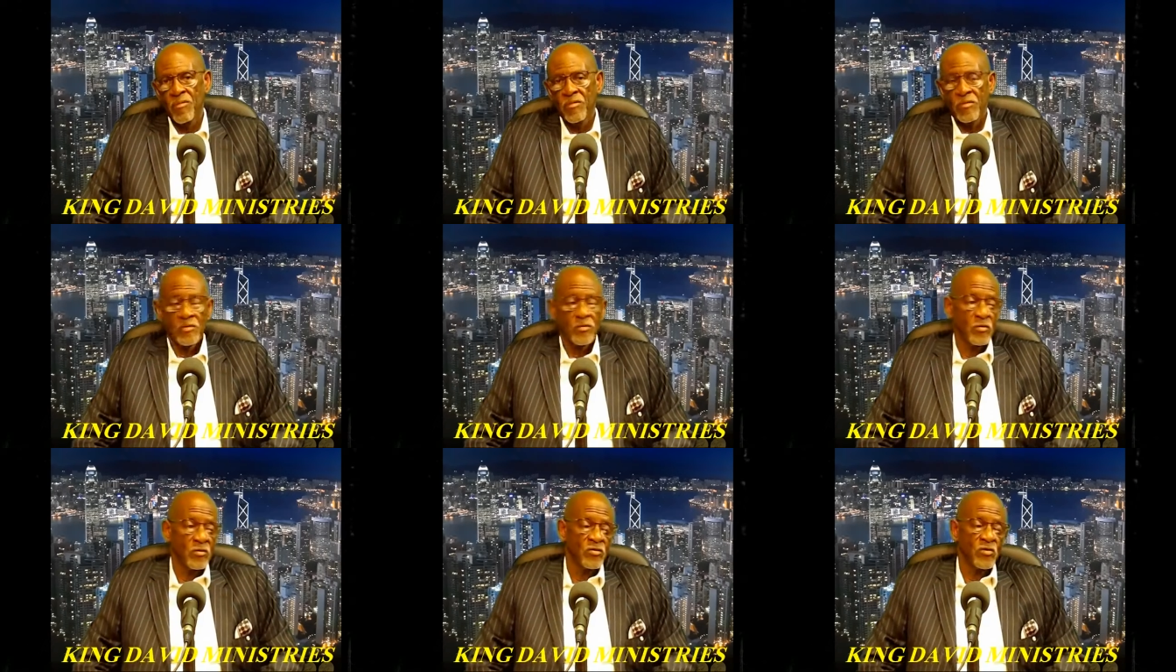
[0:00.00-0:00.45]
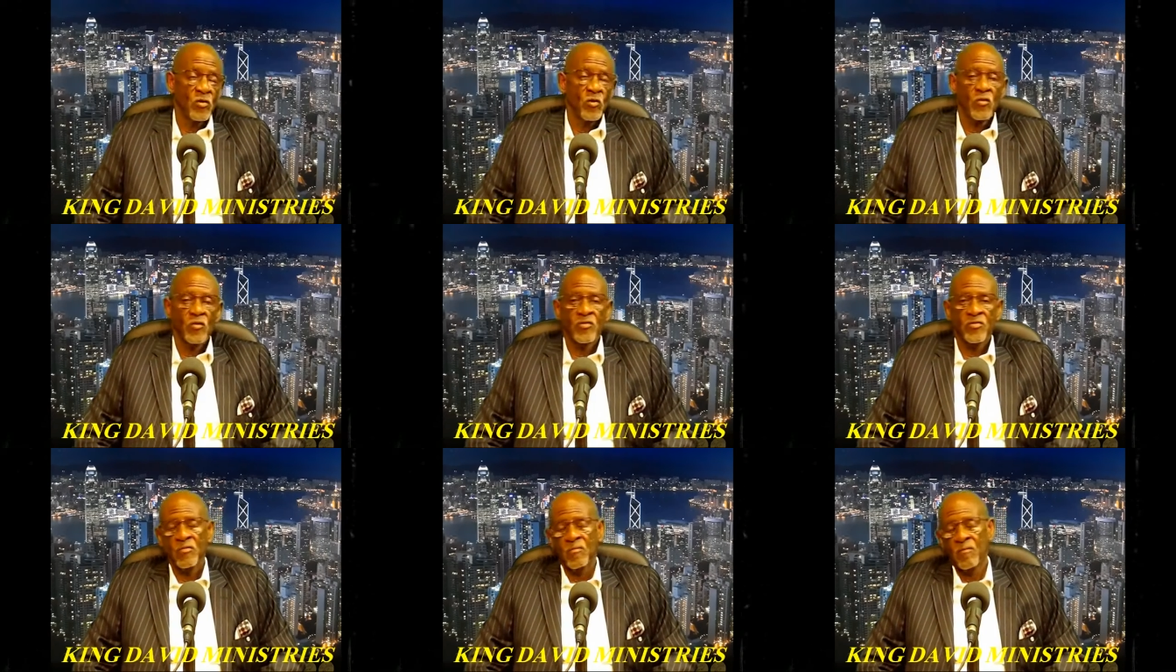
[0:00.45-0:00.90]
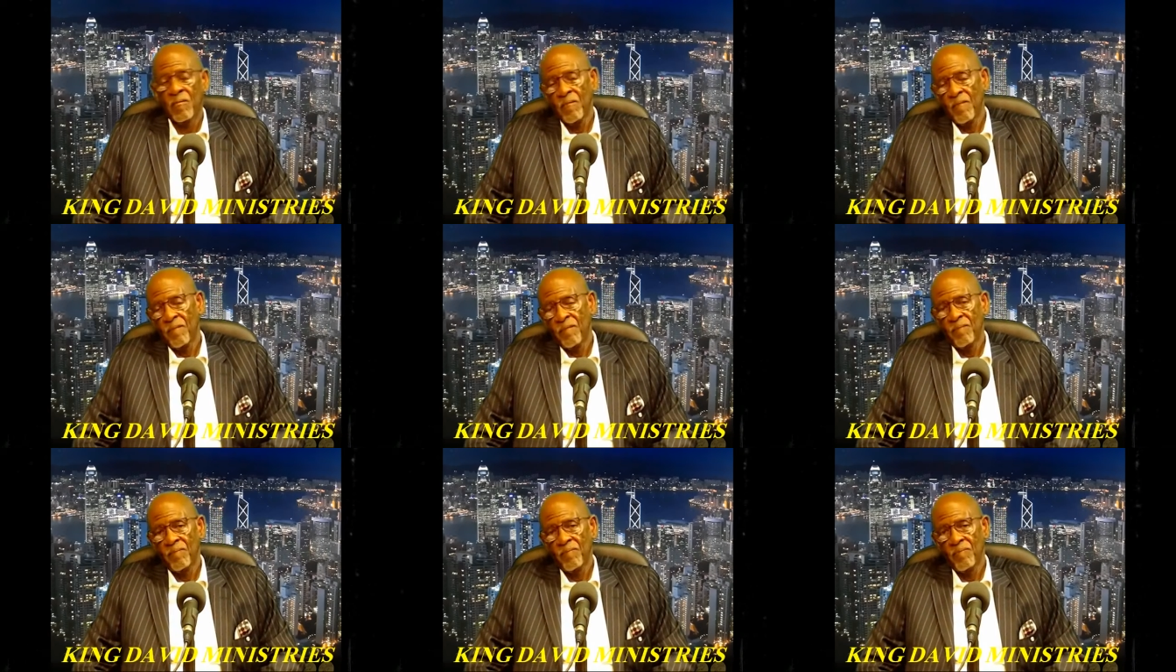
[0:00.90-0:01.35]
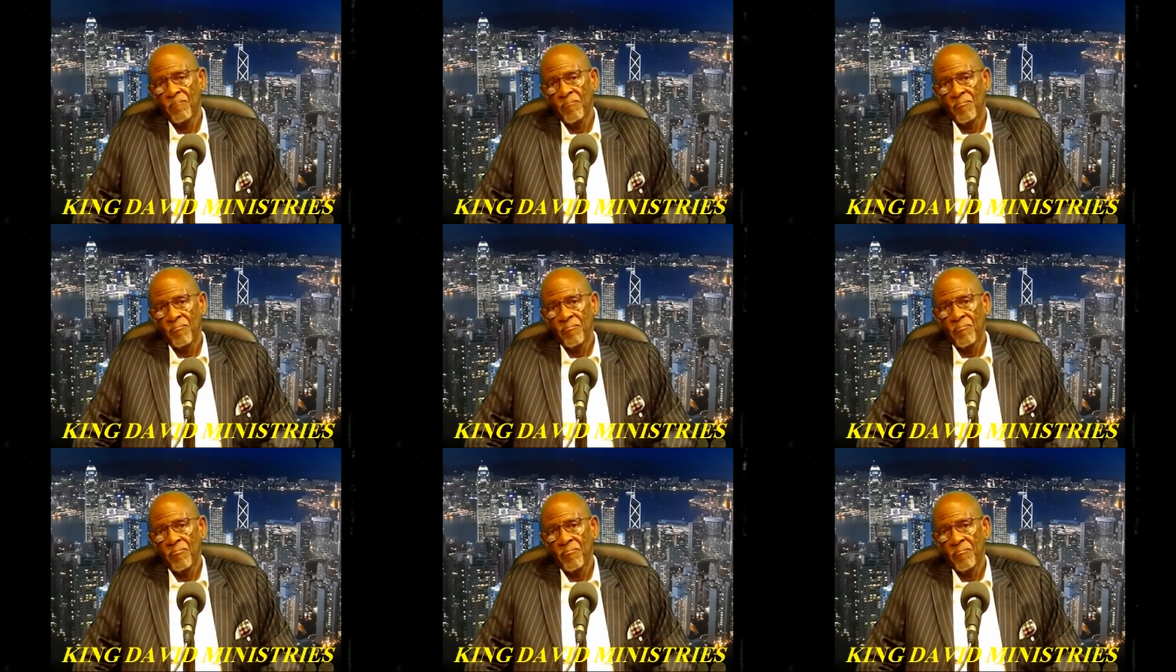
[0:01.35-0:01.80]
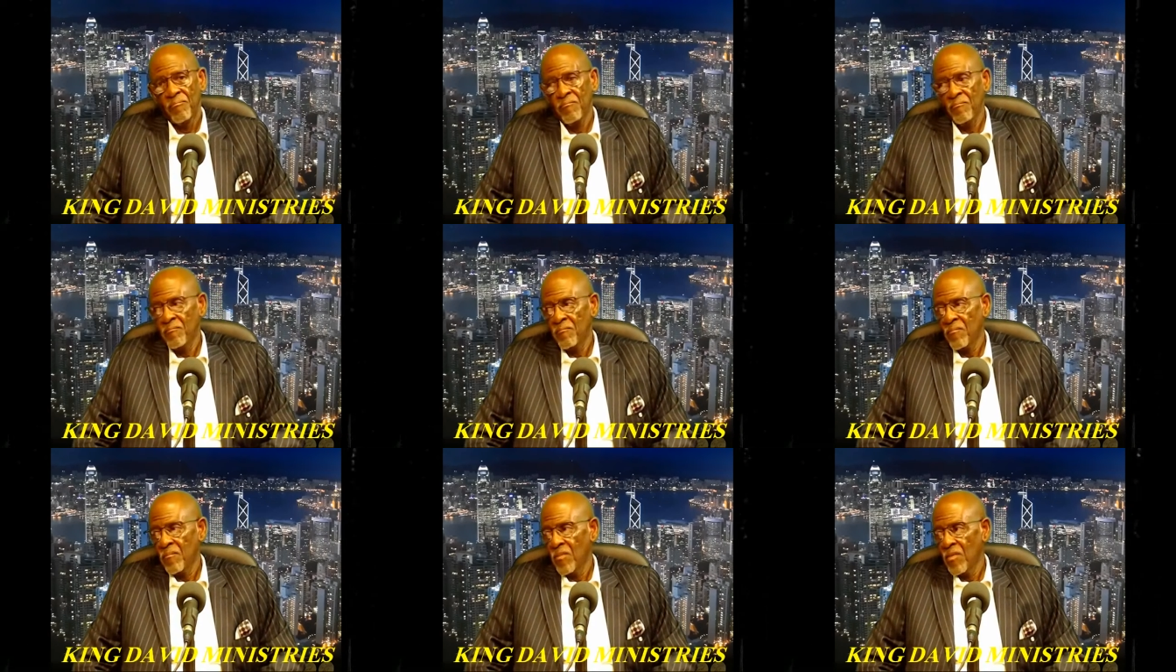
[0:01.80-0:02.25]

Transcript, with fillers: so it's yours. Hmm?